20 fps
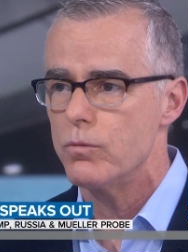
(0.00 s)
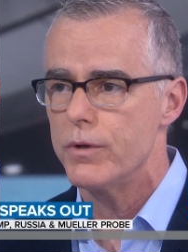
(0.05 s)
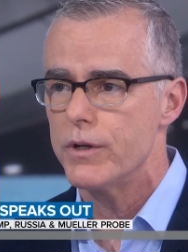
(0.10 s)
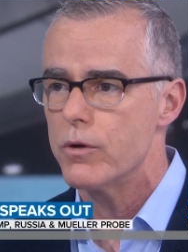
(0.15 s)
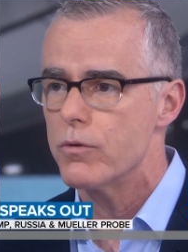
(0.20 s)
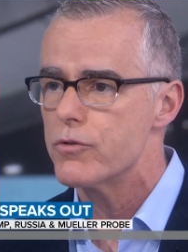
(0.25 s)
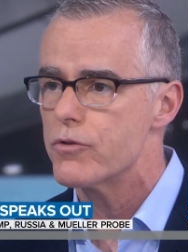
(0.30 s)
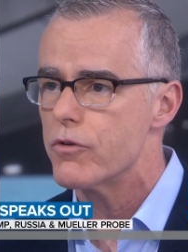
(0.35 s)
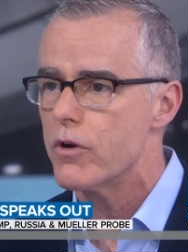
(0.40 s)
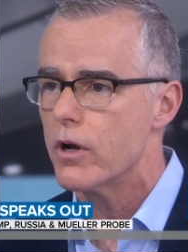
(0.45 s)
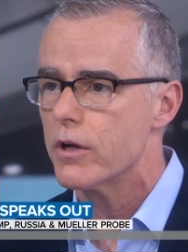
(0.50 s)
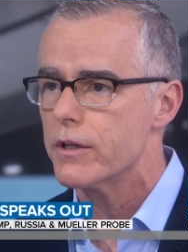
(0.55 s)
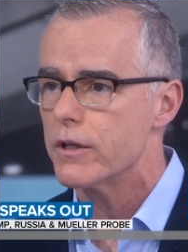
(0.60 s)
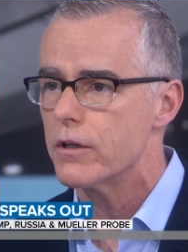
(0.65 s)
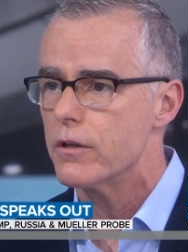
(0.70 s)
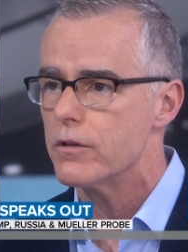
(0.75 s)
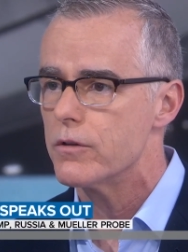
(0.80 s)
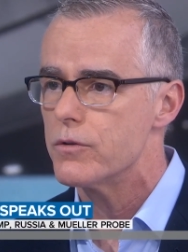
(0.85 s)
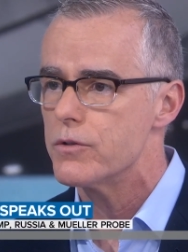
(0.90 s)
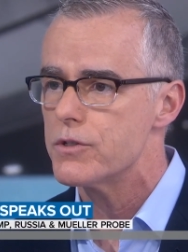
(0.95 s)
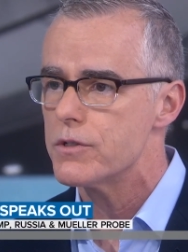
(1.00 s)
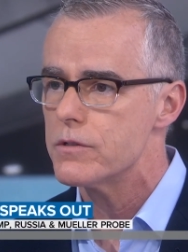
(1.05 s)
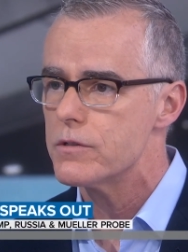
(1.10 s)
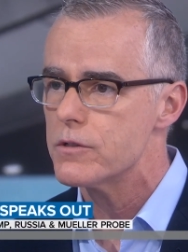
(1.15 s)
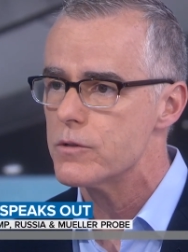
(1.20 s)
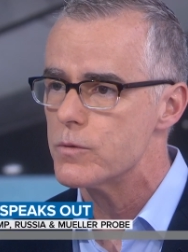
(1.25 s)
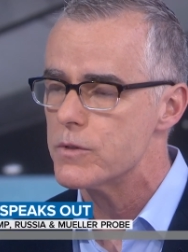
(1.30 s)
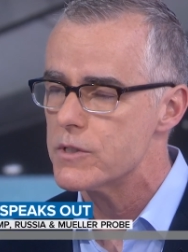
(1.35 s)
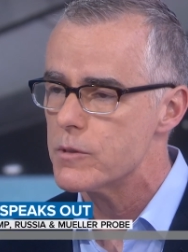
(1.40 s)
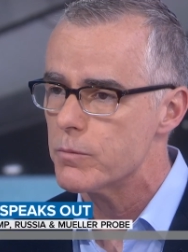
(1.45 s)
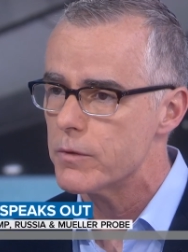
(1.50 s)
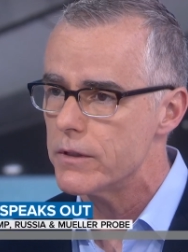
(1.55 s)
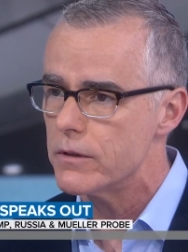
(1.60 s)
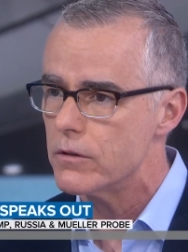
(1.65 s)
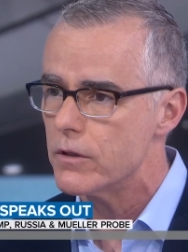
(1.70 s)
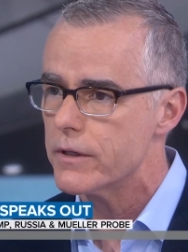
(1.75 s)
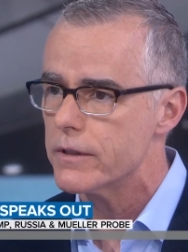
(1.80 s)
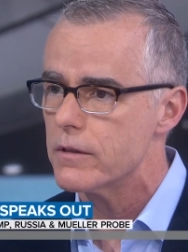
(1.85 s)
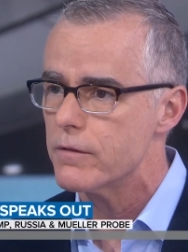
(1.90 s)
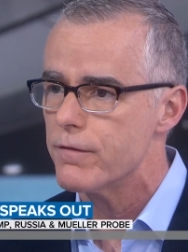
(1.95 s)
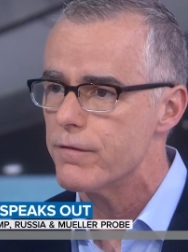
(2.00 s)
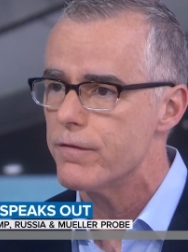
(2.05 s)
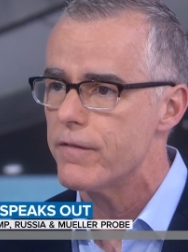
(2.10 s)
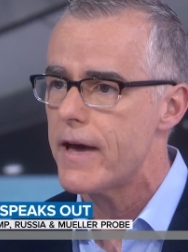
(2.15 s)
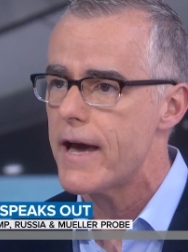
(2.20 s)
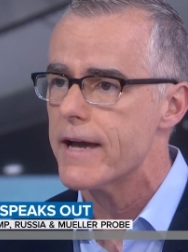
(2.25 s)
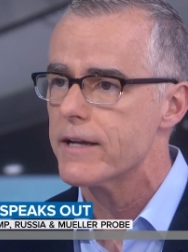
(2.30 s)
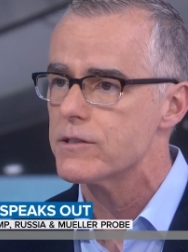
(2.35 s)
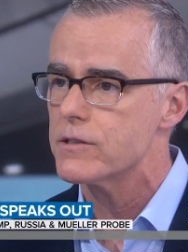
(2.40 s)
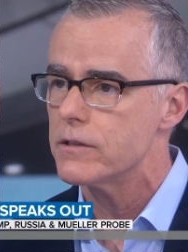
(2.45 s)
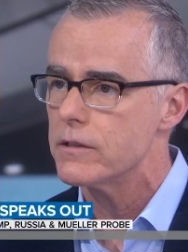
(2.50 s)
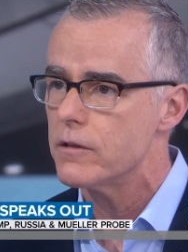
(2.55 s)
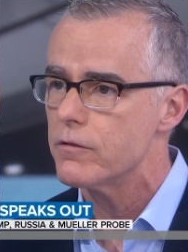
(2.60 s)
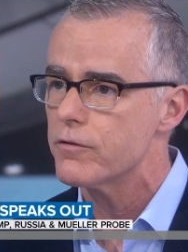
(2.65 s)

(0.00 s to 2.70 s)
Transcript: We don't draw conclusions. We simply look at the facts and the